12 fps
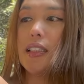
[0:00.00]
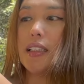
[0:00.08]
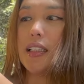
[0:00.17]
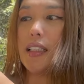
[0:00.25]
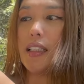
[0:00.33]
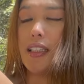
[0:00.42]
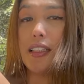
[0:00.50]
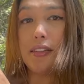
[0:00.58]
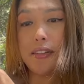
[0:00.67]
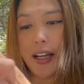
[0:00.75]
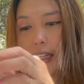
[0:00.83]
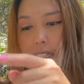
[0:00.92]
lid
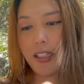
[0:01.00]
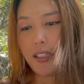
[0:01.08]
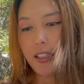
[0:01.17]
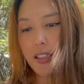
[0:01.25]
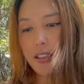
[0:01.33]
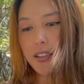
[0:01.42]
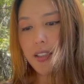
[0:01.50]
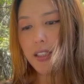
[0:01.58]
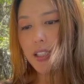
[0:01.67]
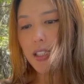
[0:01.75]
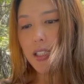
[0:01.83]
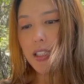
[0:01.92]
right here
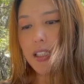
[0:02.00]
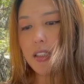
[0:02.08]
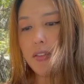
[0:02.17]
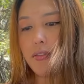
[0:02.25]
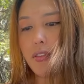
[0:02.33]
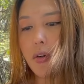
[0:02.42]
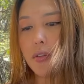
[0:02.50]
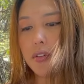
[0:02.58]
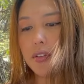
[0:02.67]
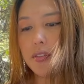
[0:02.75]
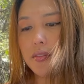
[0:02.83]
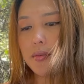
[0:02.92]
is a
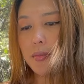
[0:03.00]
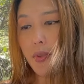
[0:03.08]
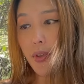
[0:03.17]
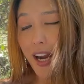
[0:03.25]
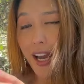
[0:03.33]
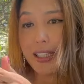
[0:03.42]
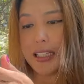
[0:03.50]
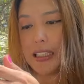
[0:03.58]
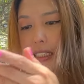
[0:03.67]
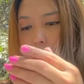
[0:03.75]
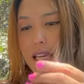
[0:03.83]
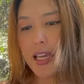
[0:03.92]
phone bracket,
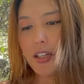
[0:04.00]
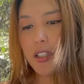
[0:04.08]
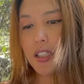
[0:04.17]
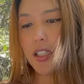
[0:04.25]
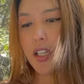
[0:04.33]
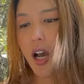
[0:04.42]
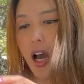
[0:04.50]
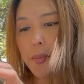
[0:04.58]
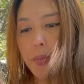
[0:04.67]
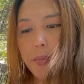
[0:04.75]
and on the top,